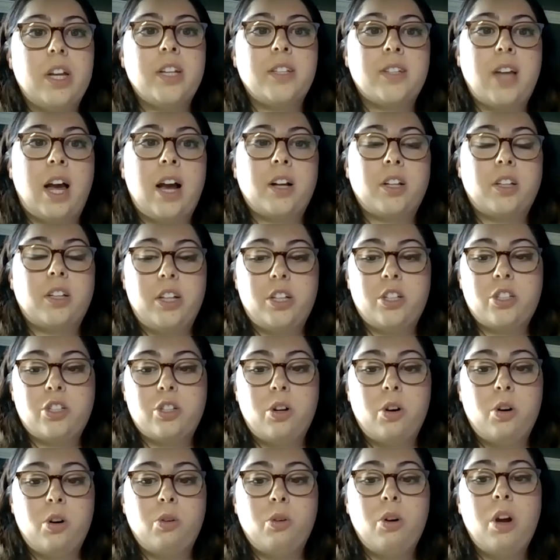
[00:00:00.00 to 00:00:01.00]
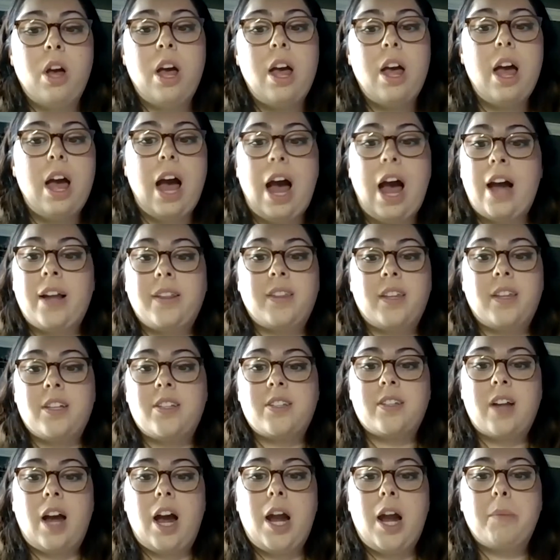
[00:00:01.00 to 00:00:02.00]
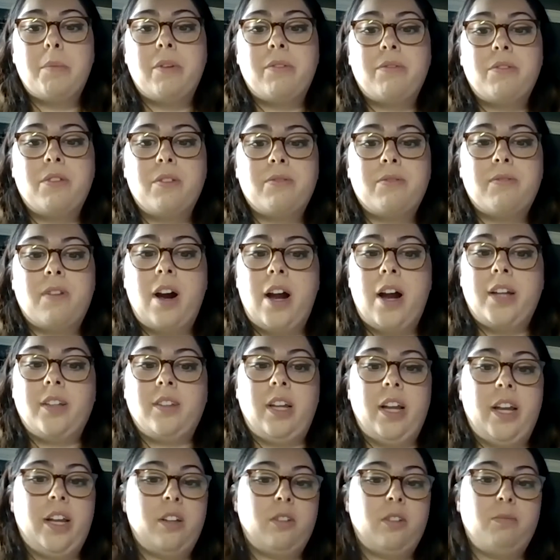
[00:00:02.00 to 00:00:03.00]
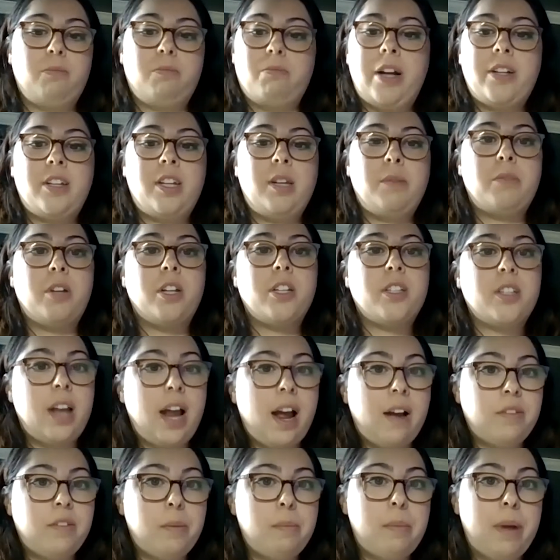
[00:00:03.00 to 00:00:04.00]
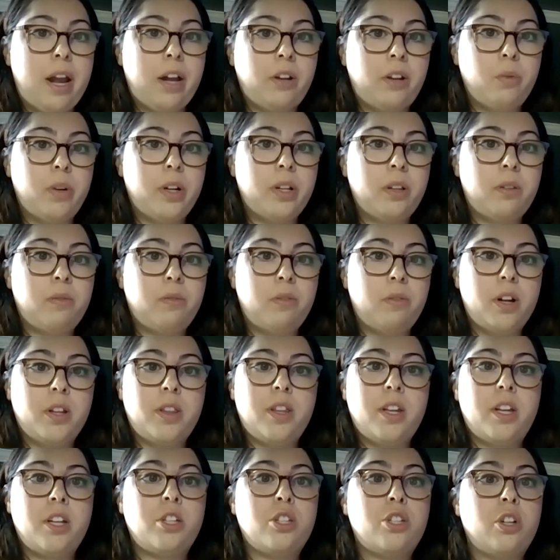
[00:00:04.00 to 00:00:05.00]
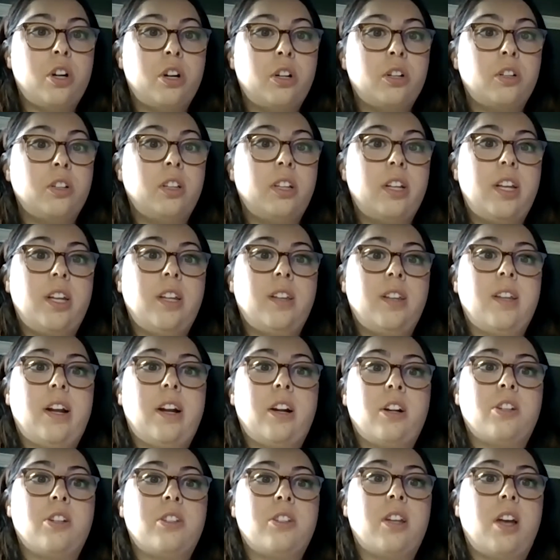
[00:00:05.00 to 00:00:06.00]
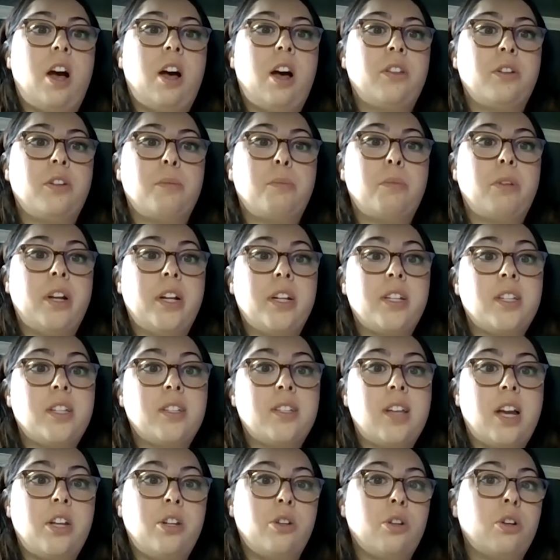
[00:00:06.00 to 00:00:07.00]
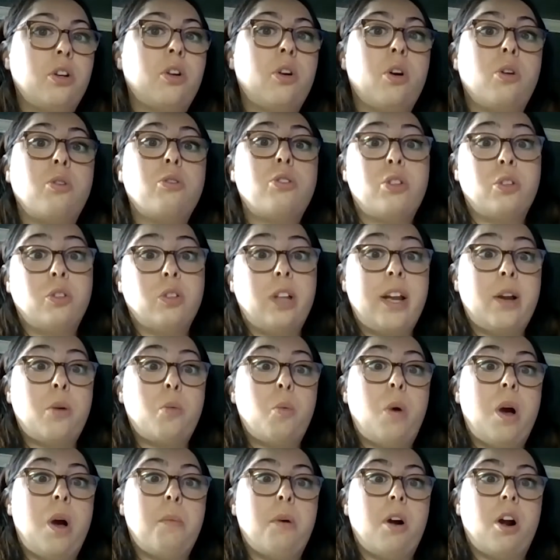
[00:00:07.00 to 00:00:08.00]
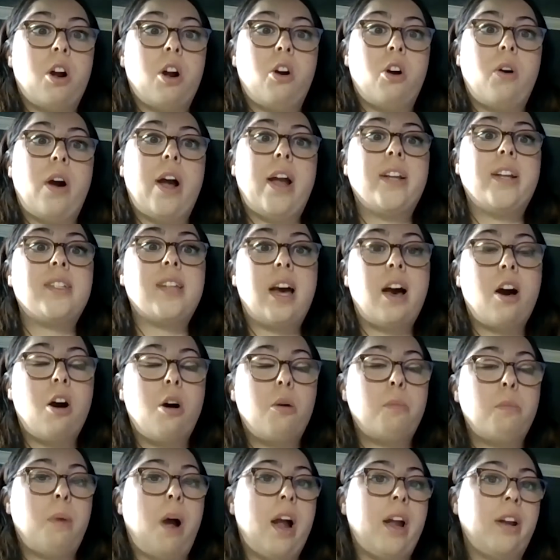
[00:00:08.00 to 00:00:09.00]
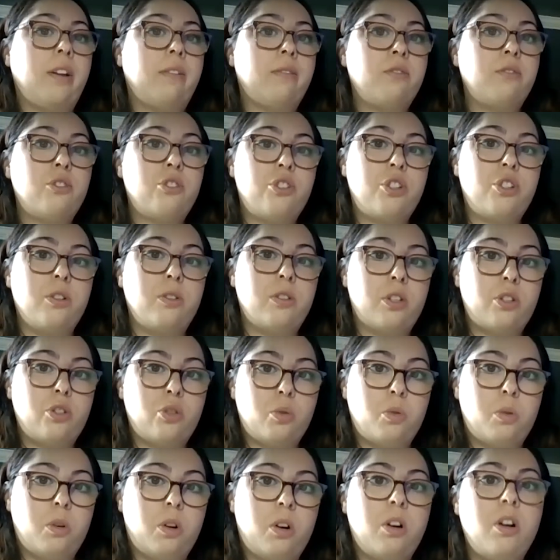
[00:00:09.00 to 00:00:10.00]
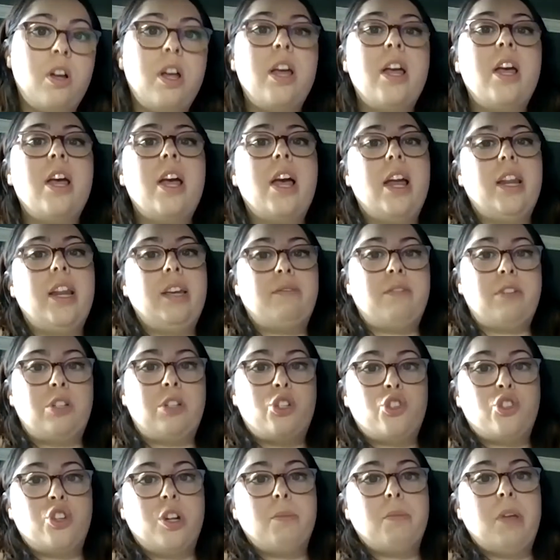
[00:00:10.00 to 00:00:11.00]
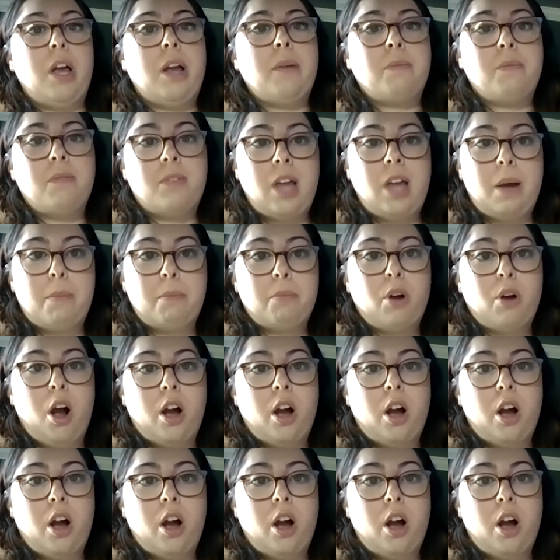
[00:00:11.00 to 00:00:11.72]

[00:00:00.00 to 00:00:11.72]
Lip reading: Exactly. So at this time, if you find like my team doesn't have the bandwidth for this, certainly there's other places that you can go to, like WebROI, to help kind of choose a tool and even streamline that